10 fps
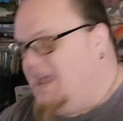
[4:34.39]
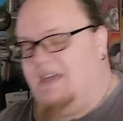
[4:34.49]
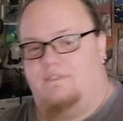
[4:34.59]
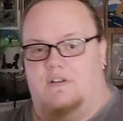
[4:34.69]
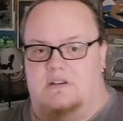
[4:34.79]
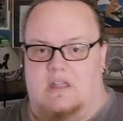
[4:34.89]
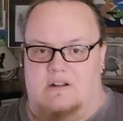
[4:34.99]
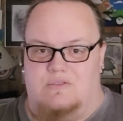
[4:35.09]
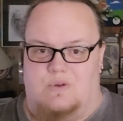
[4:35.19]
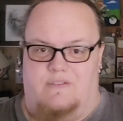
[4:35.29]
And for
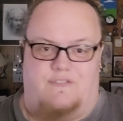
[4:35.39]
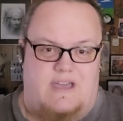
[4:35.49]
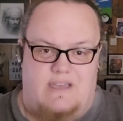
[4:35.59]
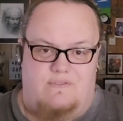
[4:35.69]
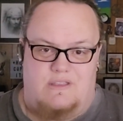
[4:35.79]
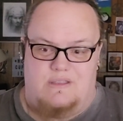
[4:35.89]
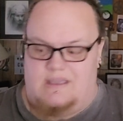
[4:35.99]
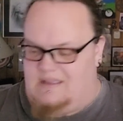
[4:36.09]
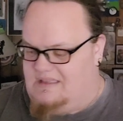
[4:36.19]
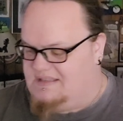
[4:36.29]
$1.25, and you
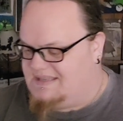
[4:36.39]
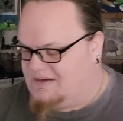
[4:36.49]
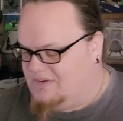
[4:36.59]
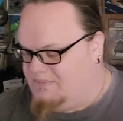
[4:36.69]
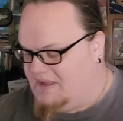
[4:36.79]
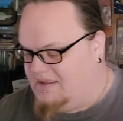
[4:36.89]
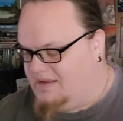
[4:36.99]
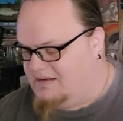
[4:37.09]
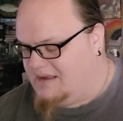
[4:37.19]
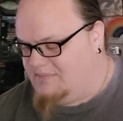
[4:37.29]
get insect
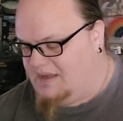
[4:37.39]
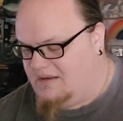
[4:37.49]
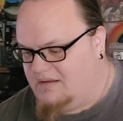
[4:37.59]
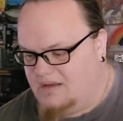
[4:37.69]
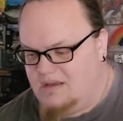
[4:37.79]
repellent, I mean,